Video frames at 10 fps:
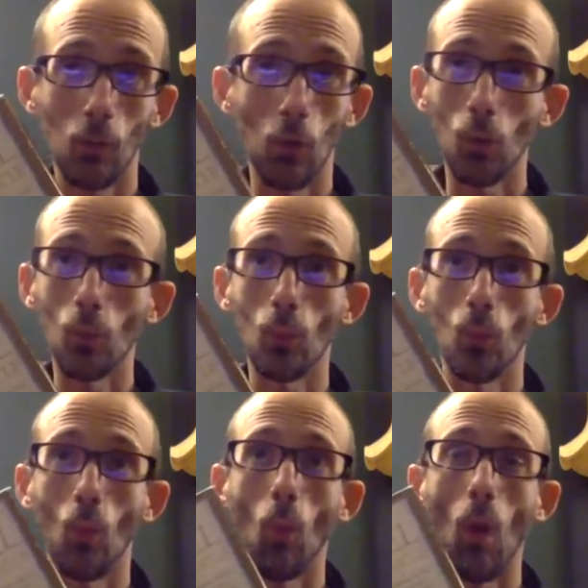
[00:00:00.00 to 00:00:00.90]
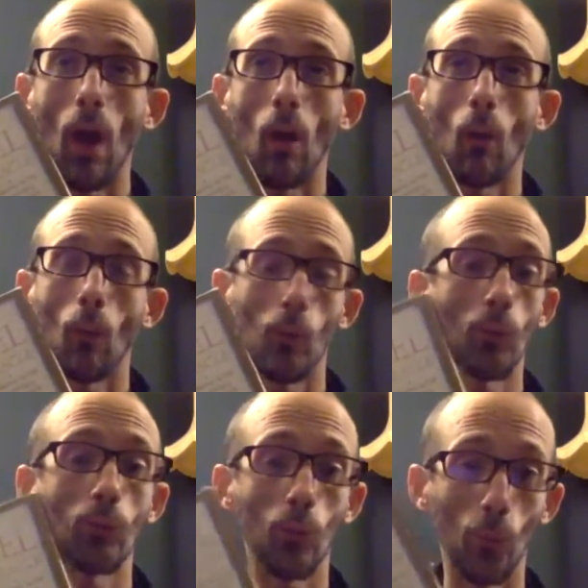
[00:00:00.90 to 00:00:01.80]

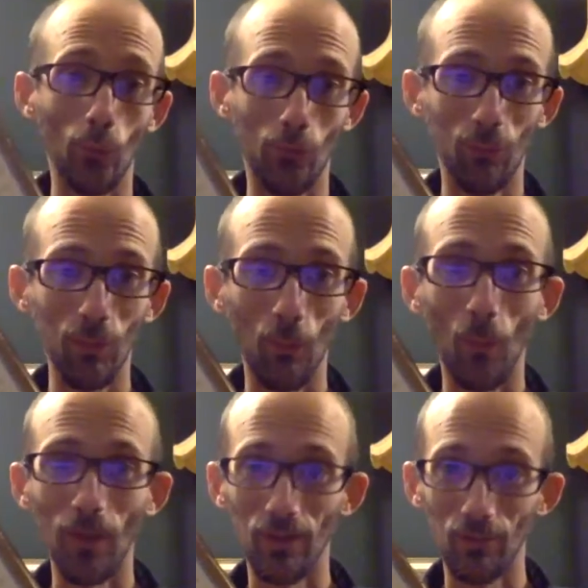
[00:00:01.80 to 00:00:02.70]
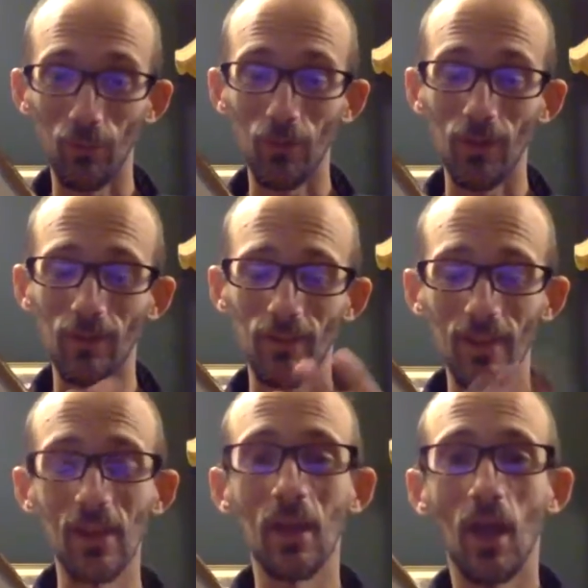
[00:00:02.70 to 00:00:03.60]
who talks to me always through these,
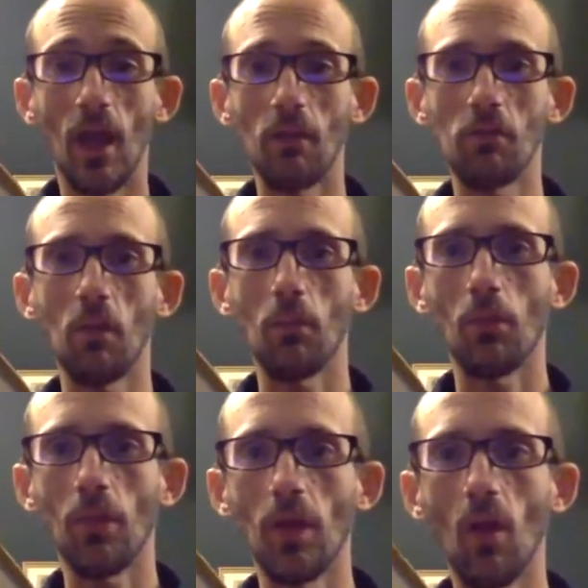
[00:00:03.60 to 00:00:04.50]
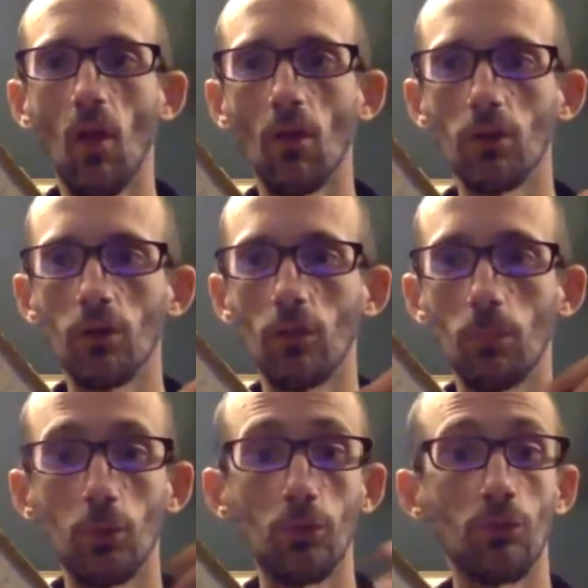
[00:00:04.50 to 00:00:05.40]
except that they are
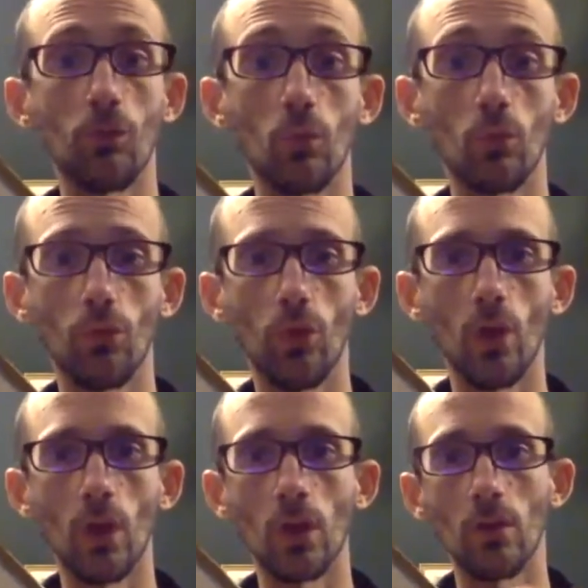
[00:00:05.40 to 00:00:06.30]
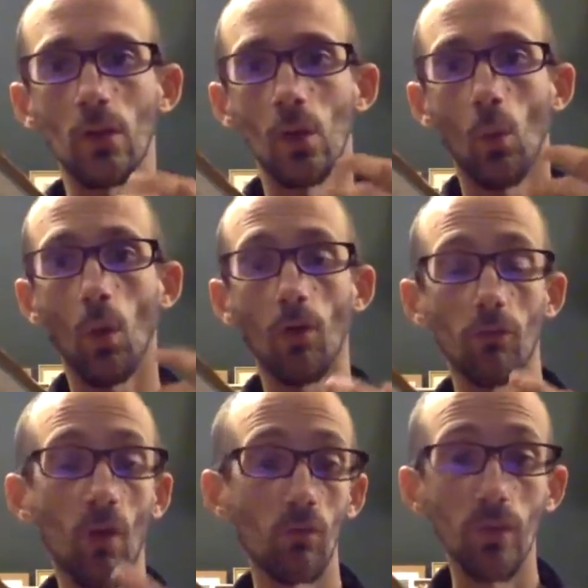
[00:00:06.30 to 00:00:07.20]
just beautiful. And when I've
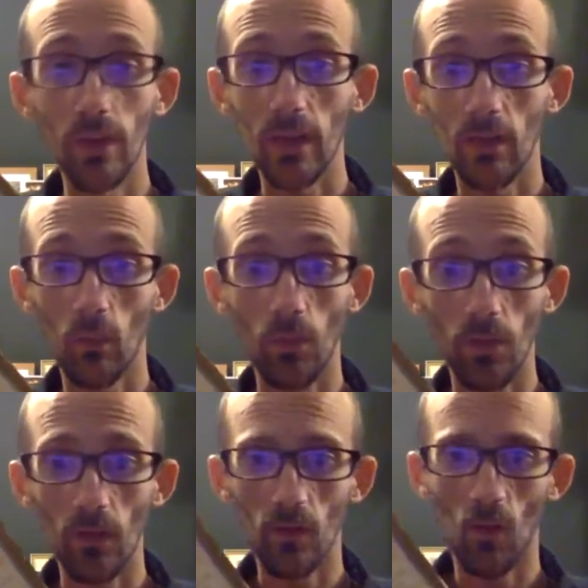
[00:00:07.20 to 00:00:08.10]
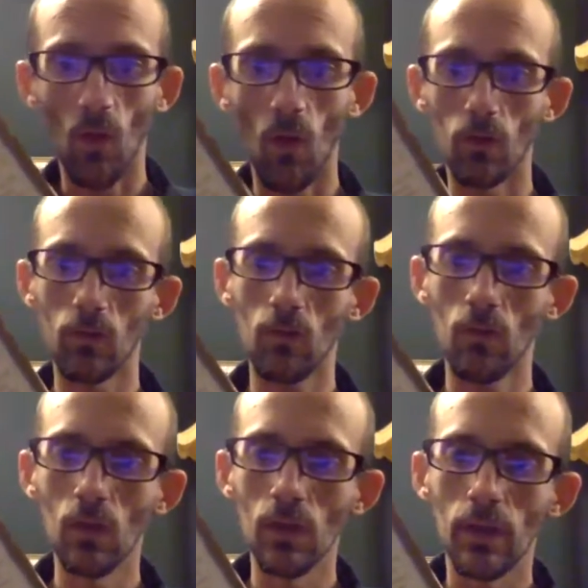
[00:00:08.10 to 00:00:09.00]
done readings with these
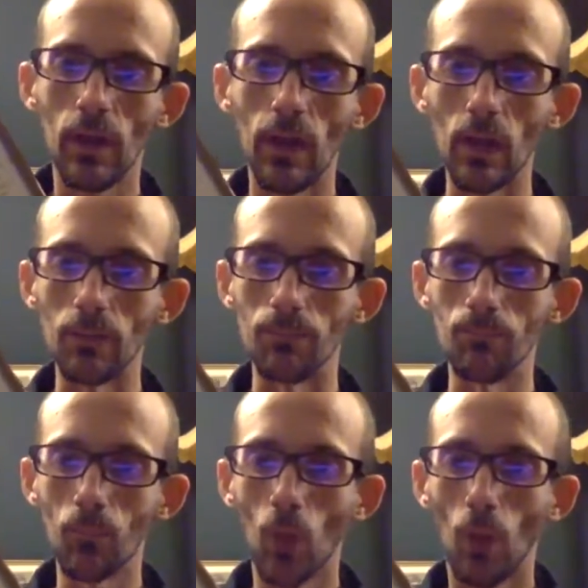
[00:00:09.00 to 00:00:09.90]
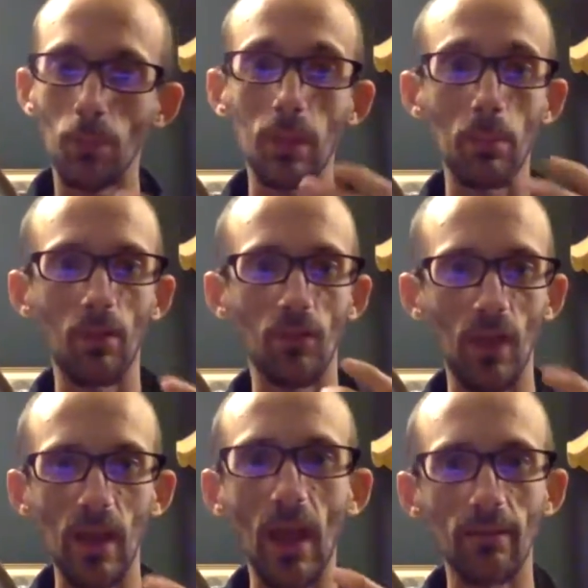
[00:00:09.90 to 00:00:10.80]
cards, people have
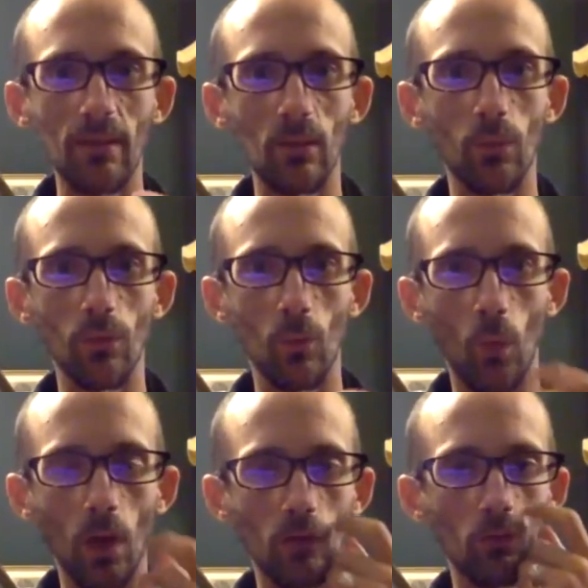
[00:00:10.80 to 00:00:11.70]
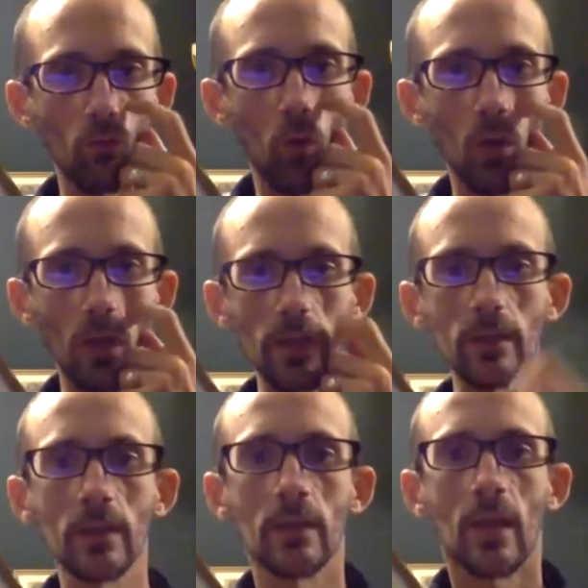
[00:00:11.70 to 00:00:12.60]
connected with them quite
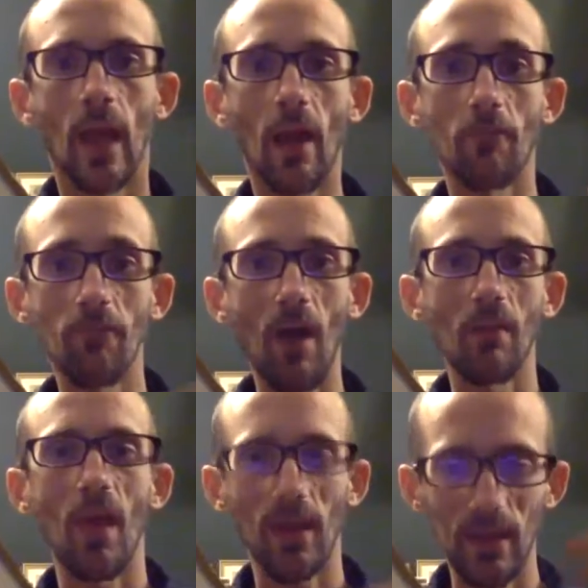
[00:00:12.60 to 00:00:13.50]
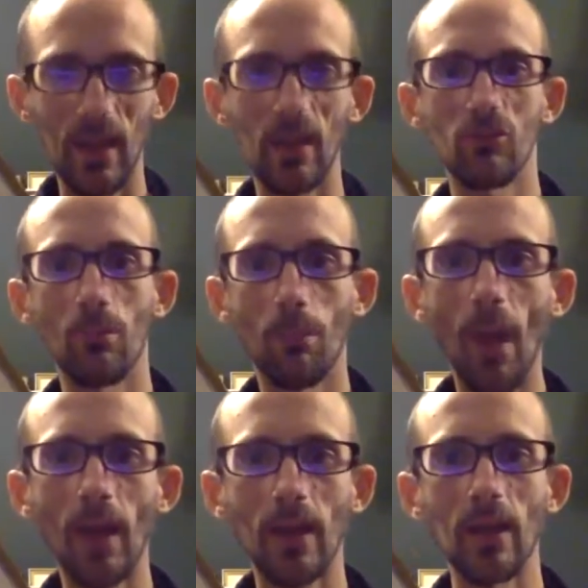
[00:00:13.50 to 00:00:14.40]
strongly, and I've felt that connection
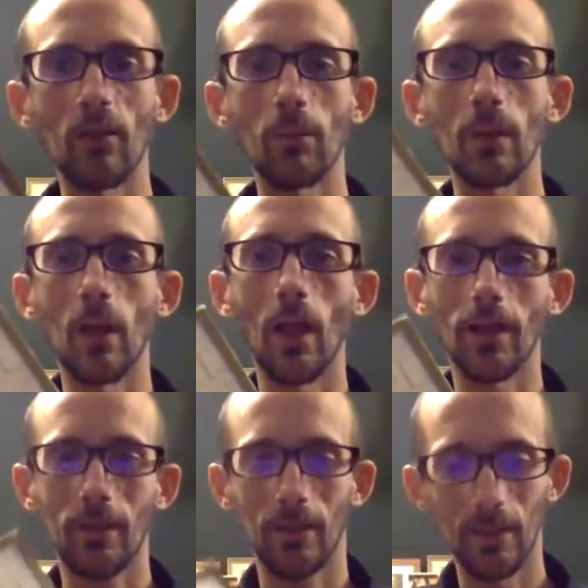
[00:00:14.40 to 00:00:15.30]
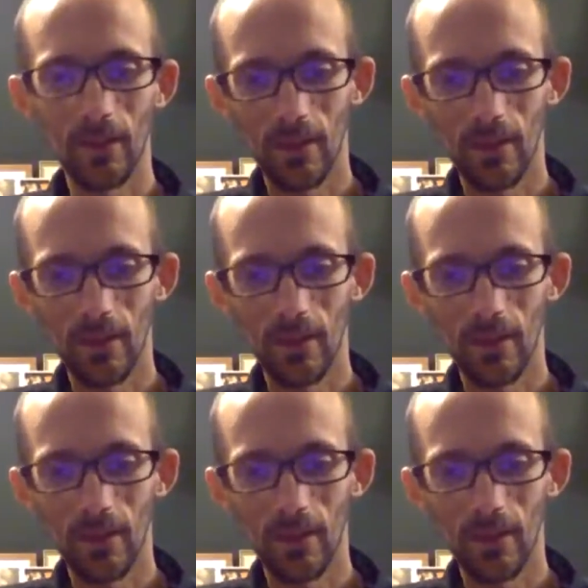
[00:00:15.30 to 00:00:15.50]
back, and it's been like